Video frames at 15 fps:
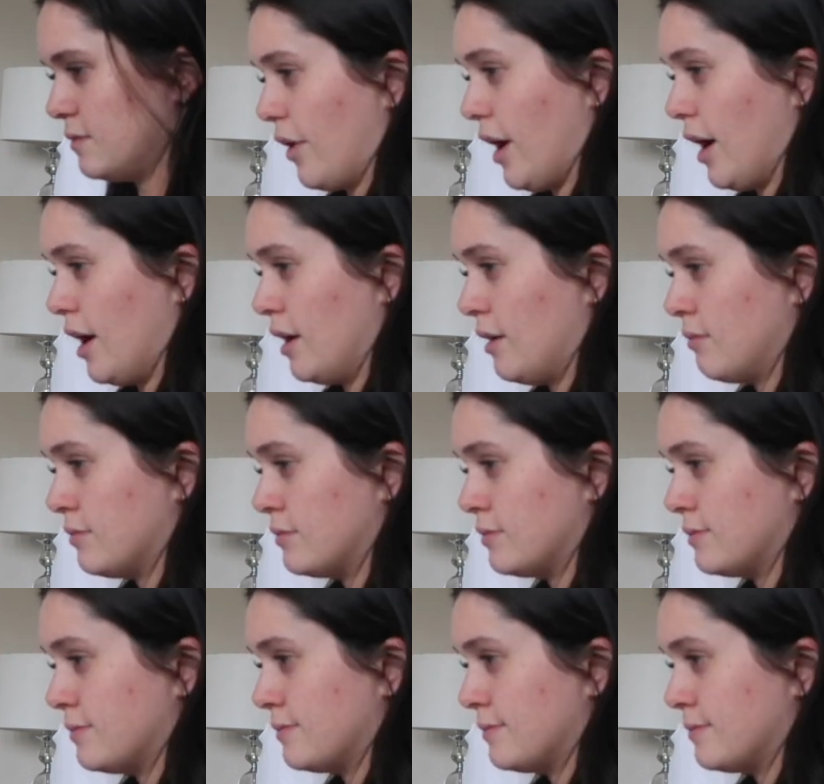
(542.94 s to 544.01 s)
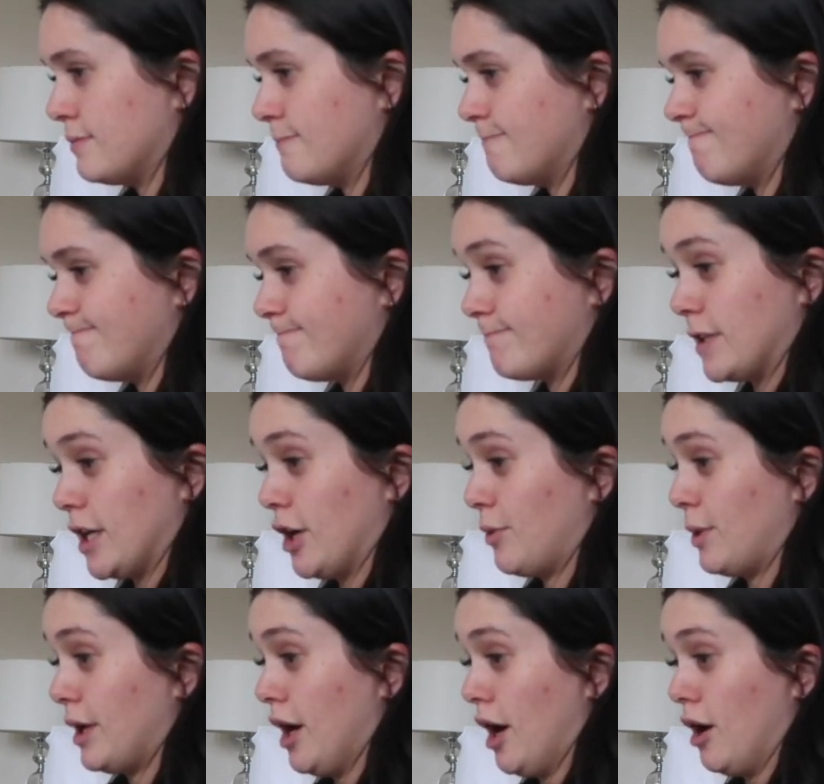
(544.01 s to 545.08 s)
Okay,
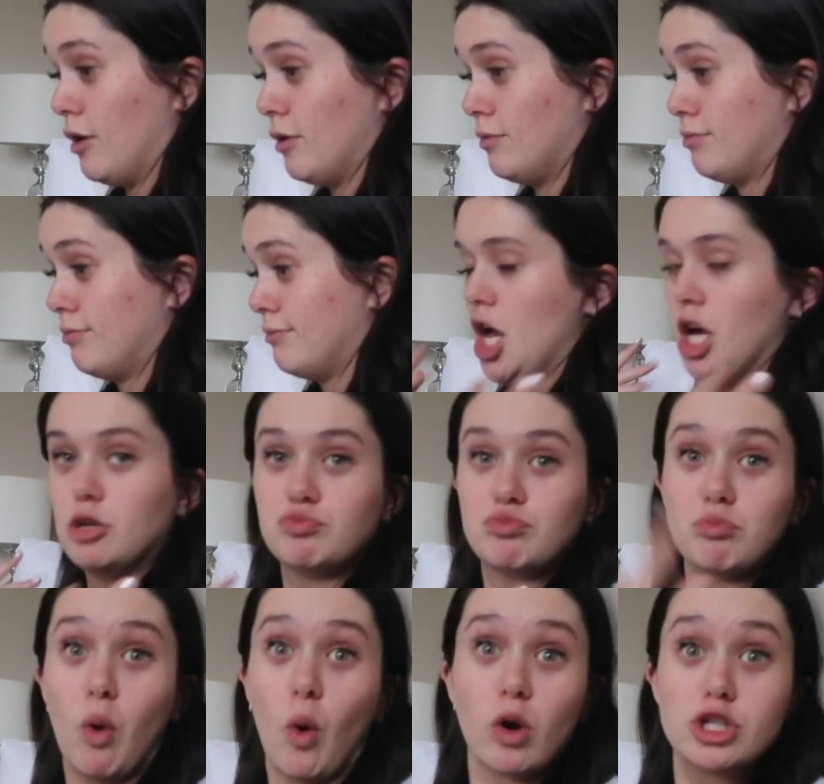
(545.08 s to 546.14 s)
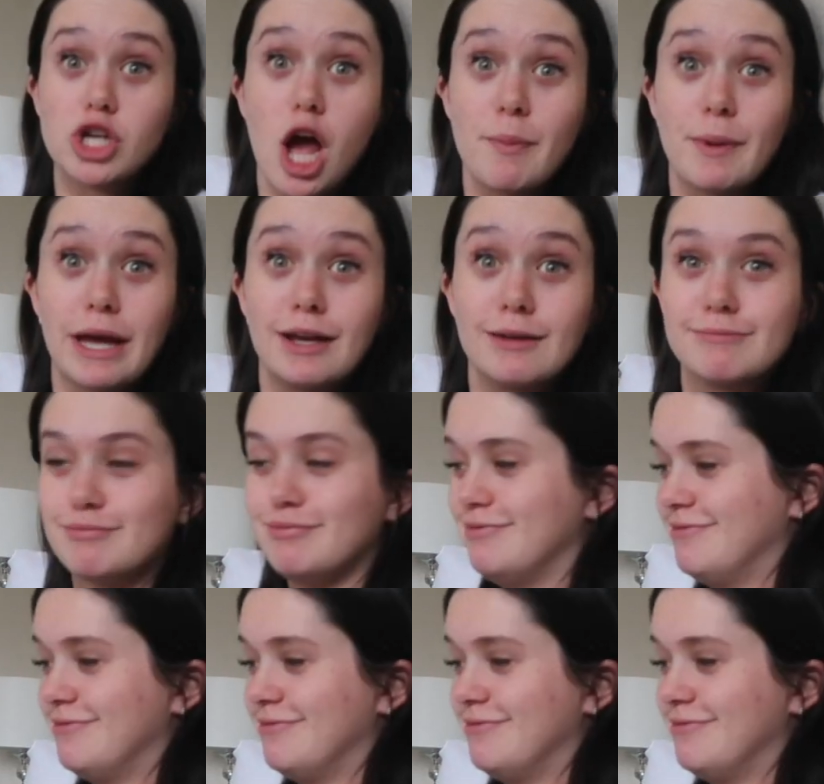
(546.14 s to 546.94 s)
here we go. More shopping.